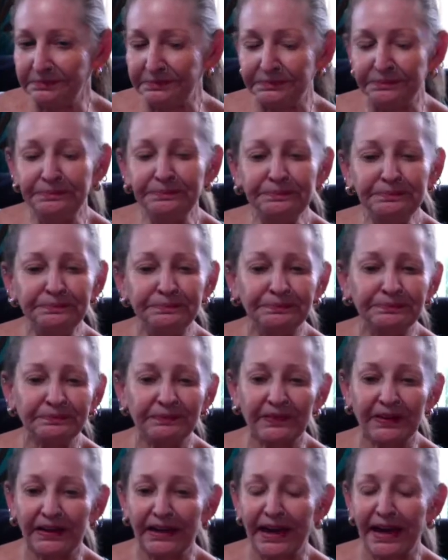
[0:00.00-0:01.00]
Okay?
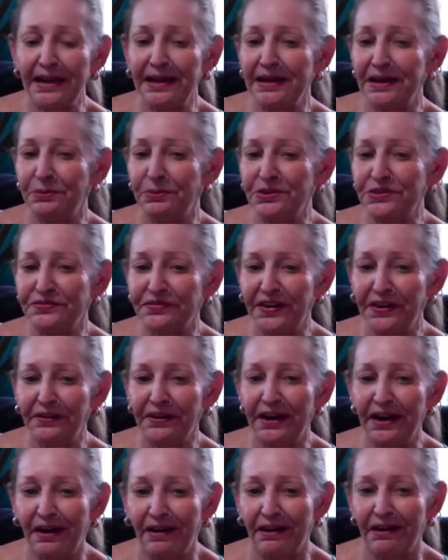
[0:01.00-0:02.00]
He was
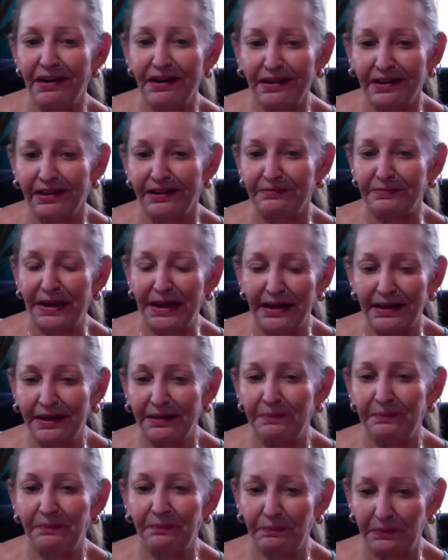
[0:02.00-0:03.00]
very hard on
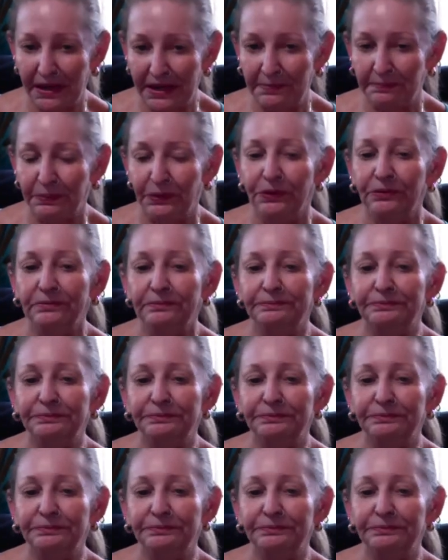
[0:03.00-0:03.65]
many people.